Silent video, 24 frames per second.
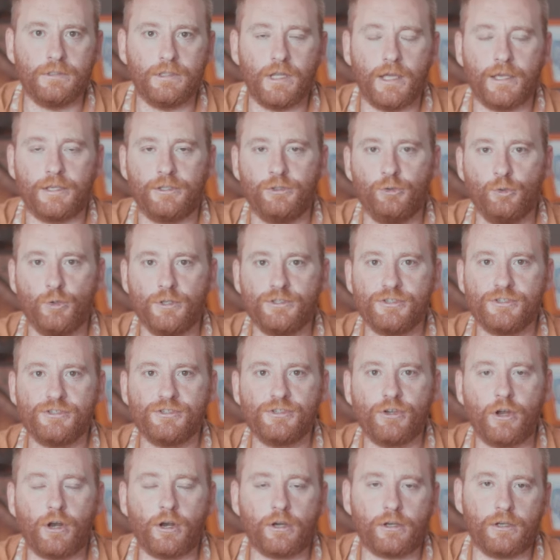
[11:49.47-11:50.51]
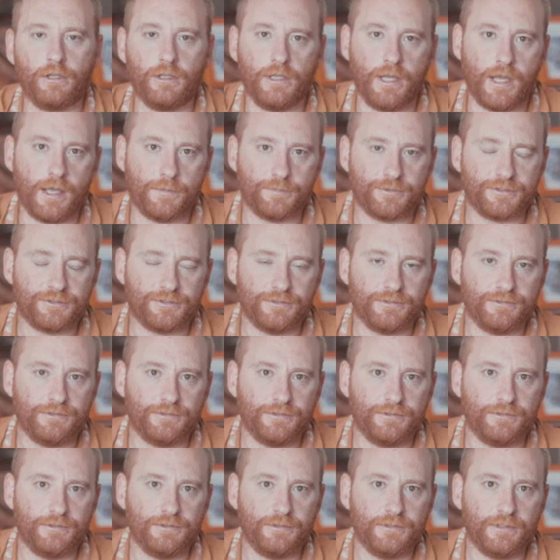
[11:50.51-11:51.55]
like USSR collapsed
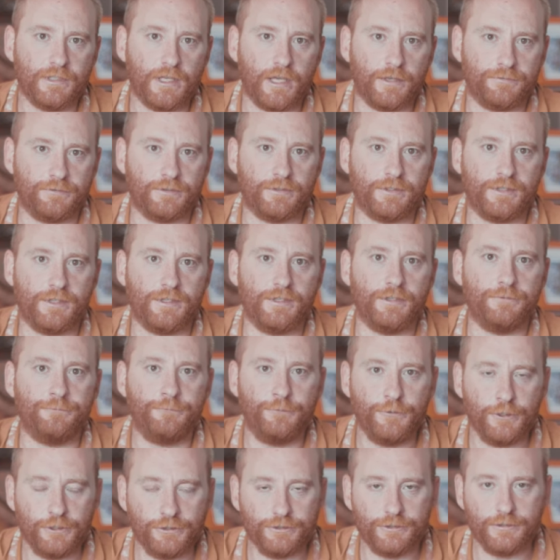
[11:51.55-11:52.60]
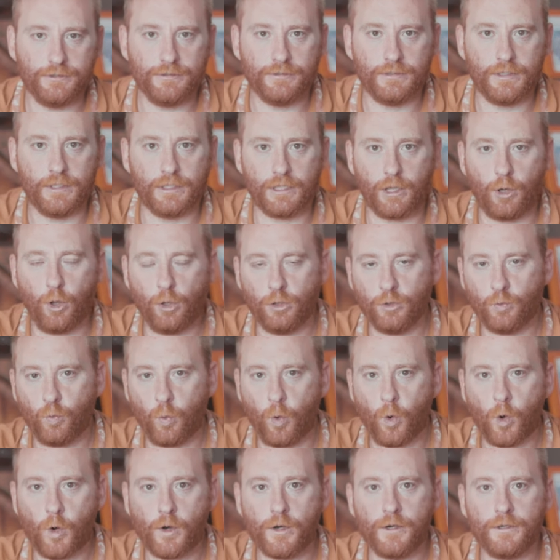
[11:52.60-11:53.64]
after the defeat in Cold
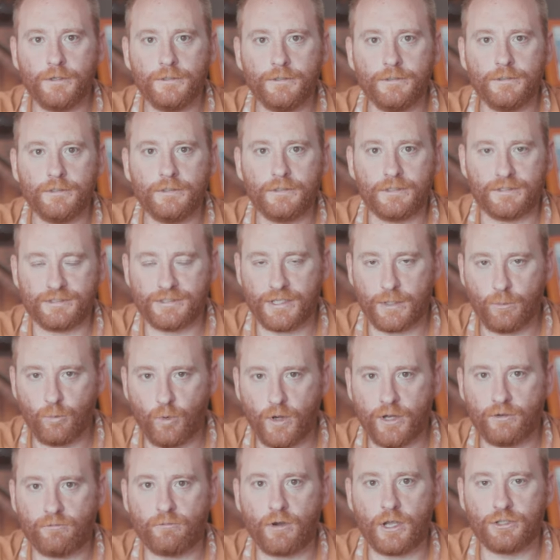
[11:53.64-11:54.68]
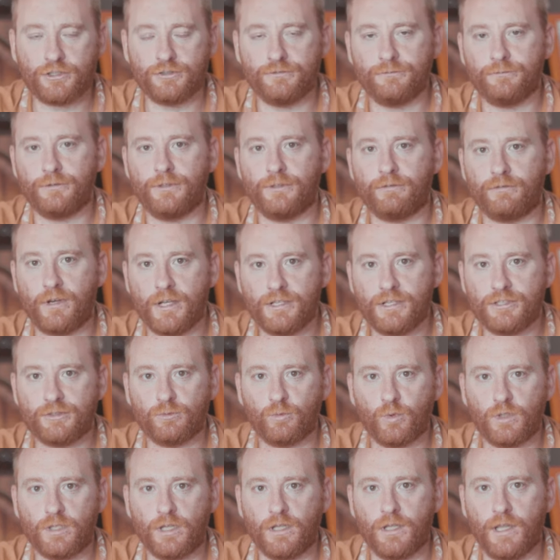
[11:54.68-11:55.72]
War, the same way Russian
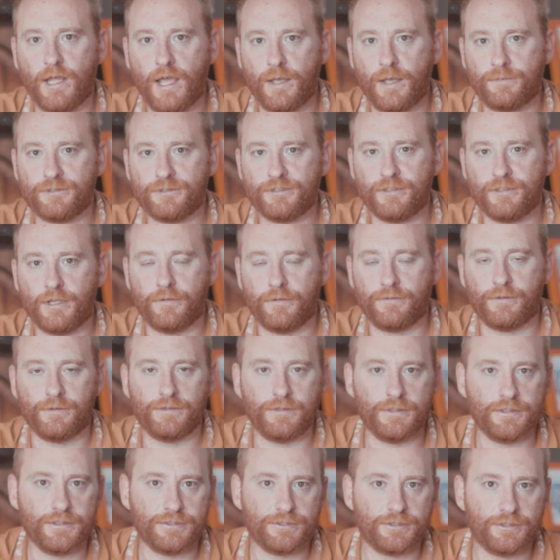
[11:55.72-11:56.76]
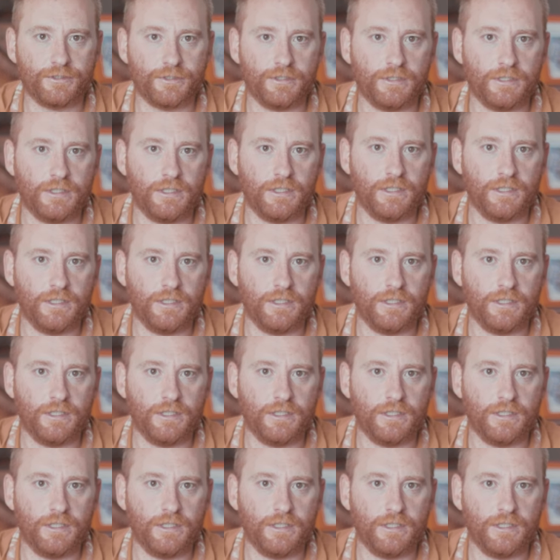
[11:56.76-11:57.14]
Federation will collapse after this